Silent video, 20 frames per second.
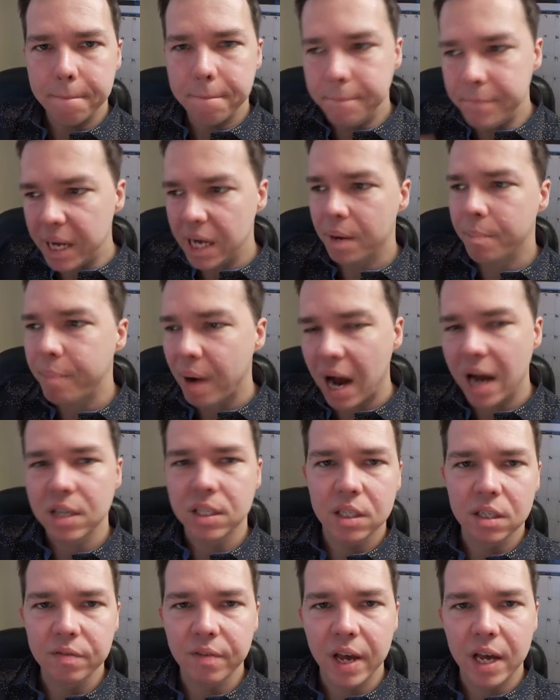big
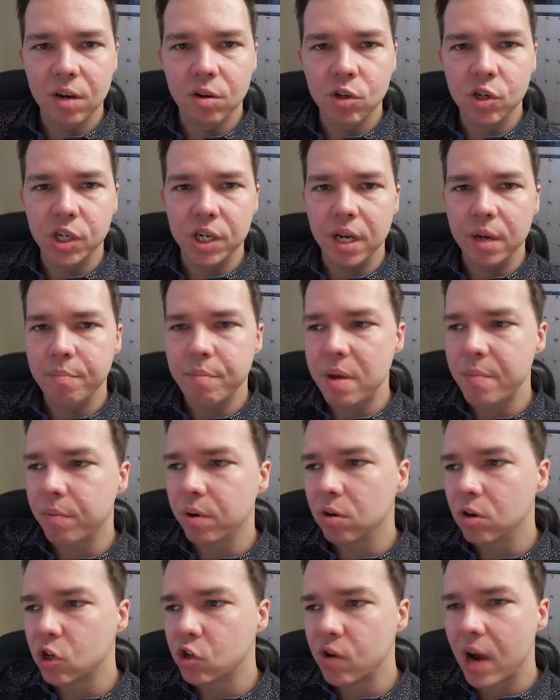positive energy, and
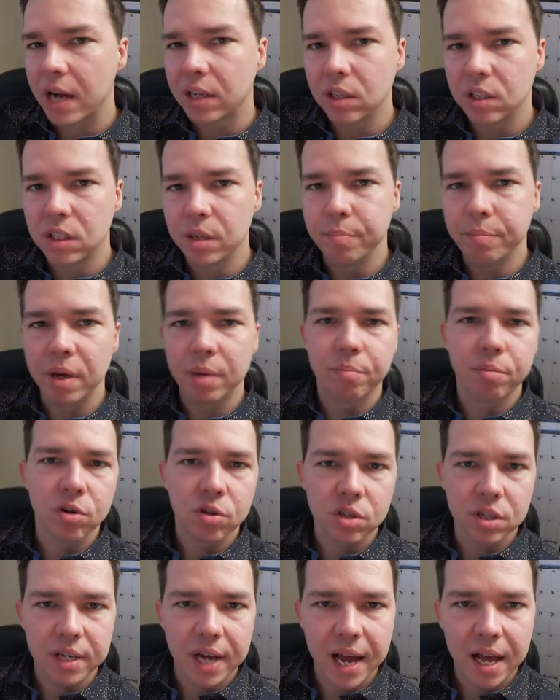people are attracted to big
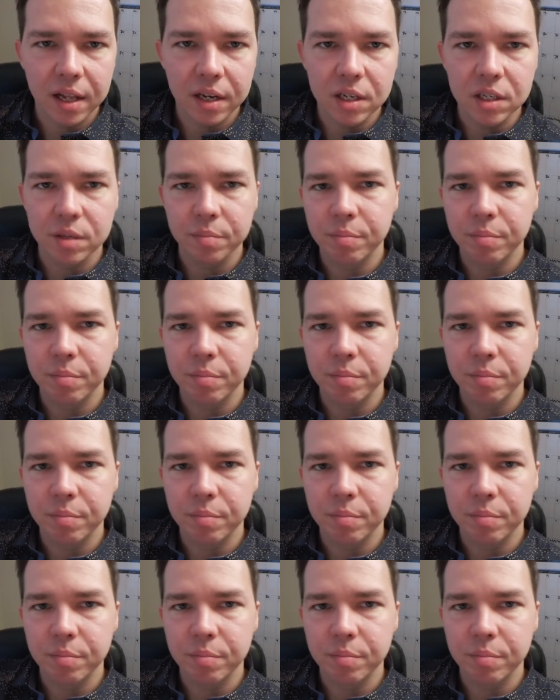personalities,